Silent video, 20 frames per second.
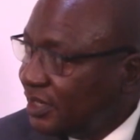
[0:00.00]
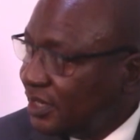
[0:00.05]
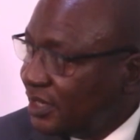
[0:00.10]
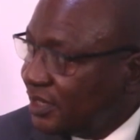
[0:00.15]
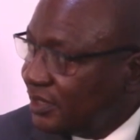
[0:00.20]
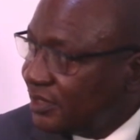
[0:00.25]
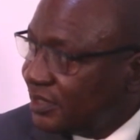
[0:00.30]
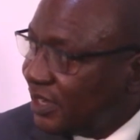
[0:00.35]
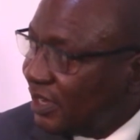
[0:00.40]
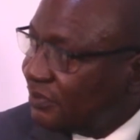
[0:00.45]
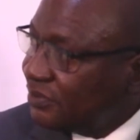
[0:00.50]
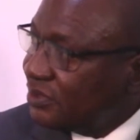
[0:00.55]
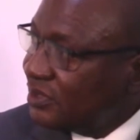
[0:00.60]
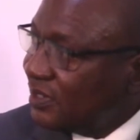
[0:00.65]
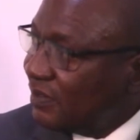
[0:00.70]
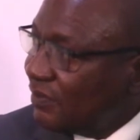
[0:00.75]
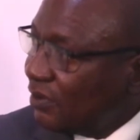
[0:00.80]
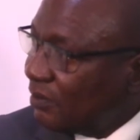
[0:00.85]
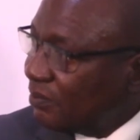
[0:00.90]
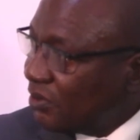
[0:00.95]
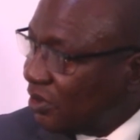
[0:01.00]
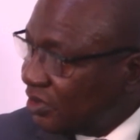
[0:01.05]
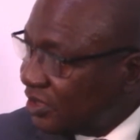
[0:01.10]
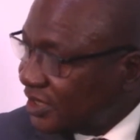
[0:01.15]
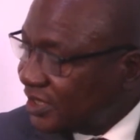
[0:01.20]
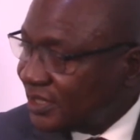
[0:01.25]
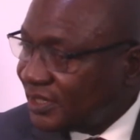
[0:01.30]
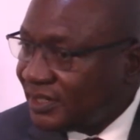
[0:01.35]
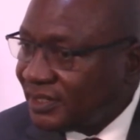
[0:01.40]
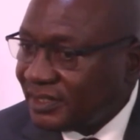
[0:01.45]
staff to develop
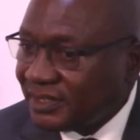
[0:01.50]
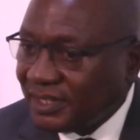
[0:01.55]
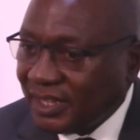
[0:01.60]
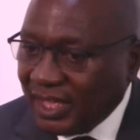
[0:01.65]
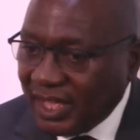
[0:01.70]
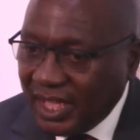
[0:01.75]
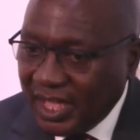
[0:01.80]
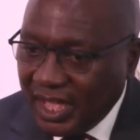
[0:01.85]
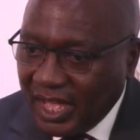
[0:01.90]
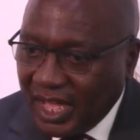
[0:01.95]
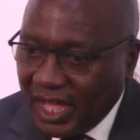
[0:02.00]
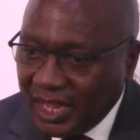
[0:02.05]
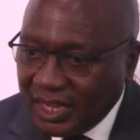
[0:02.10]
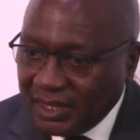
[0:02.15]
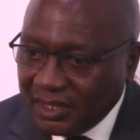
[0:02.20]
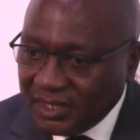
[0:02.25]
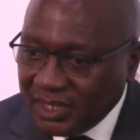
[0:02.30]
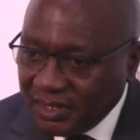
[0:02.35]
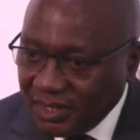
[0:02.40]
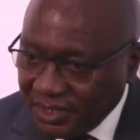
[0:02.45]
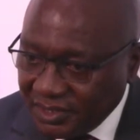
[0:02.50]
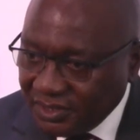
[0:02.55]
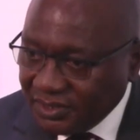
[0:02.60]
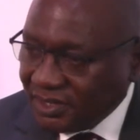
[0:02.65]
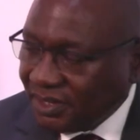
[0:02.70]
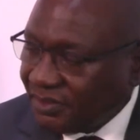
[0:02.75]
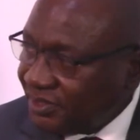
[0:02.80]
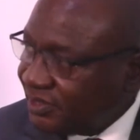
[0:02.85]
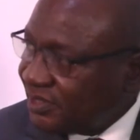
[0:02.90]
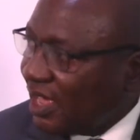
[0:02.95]
content, and the
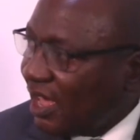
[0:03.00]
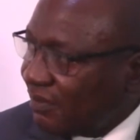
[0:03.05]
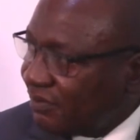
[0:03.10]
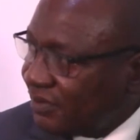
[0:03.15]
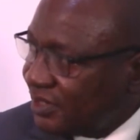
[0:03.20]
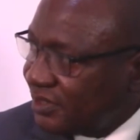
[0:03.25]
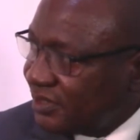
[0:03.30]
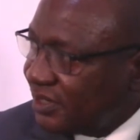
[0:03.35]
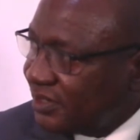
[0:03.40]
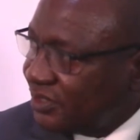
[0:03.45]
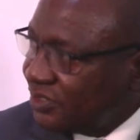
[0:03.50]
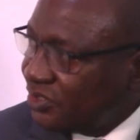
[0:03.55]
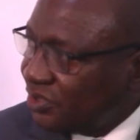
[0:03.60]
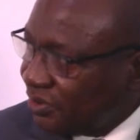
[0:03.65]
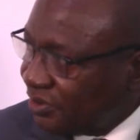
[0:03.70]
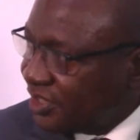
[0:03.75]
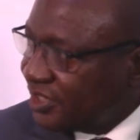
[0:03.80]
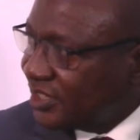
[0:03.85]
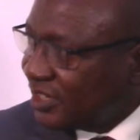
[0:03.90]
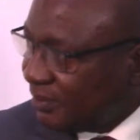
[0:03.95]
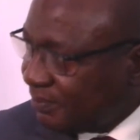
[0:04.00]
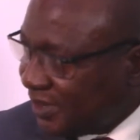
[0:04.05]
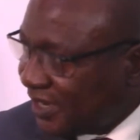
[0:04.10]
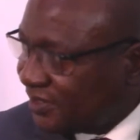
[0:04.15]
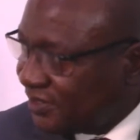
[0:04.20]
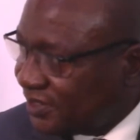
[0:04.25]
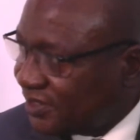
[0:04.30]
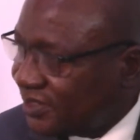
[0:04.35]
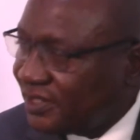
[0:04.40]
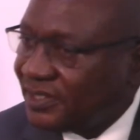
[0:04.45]
necessary servers and storage
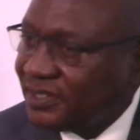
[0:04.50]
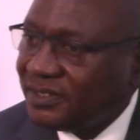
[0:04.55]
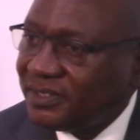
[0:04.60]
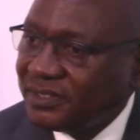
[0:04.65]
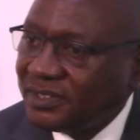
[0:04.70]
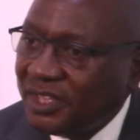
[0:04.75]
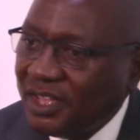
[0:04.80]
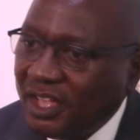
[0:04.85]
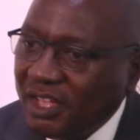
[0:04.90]
capacities